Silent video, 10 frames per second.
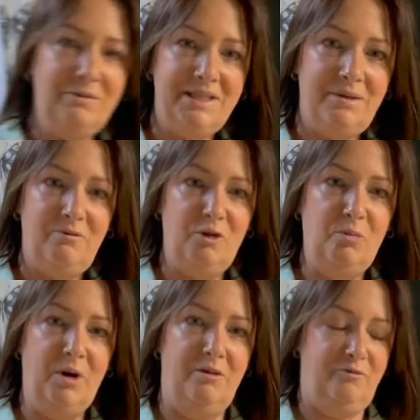tip for your
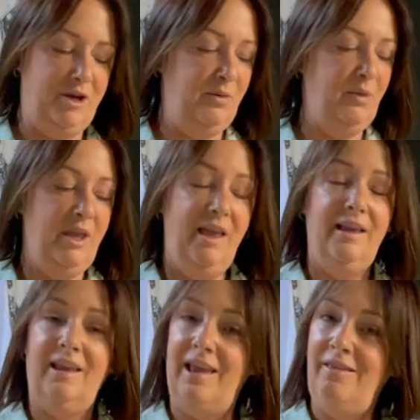bathroom,
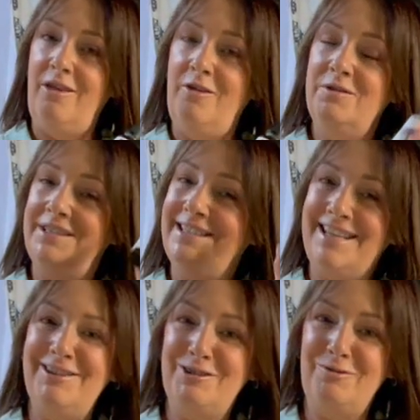get those
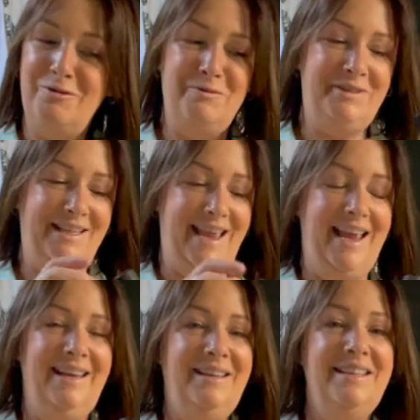essential oils
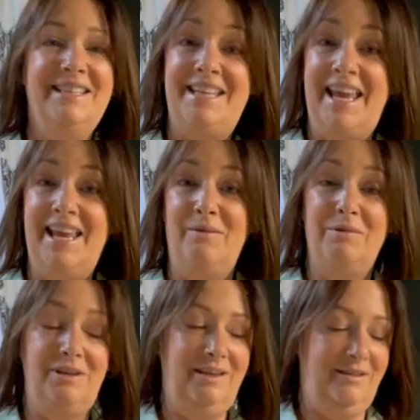again. Today I'm
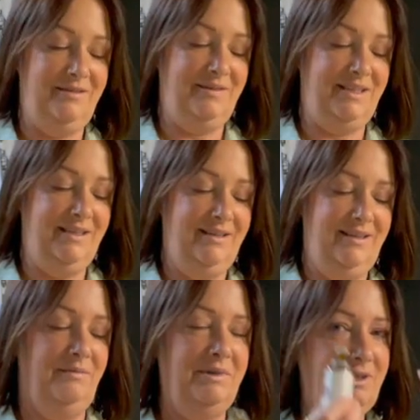going to use
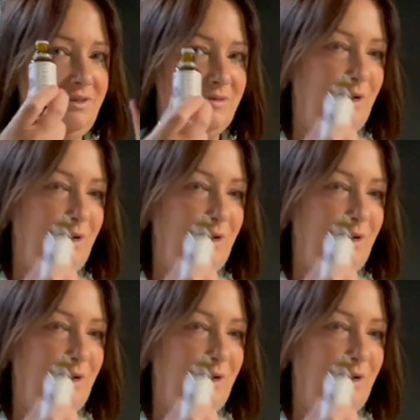my